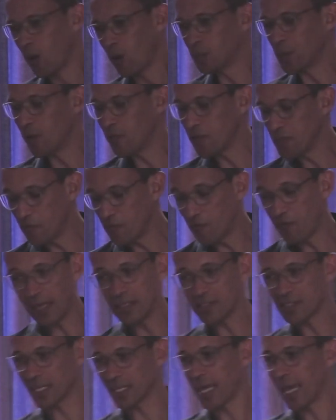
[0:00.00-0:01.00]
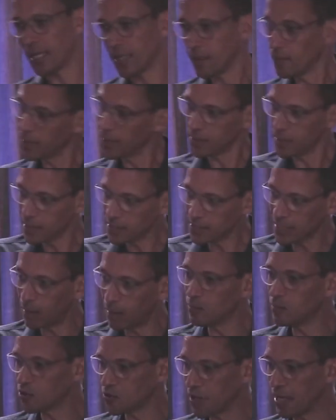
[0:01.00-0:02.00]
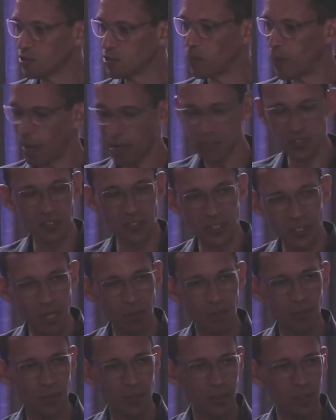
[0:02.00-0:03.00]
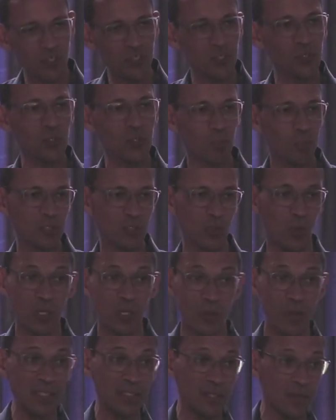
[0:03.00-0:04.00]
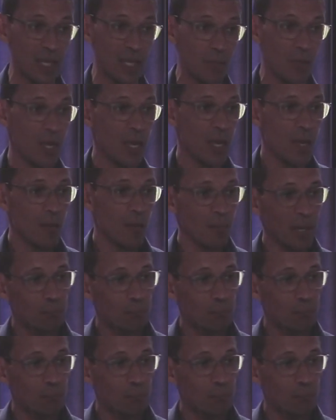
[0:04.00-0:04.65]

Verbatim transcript: over the fence again. But there's some trespasses you don't, you should not be tolerating them. But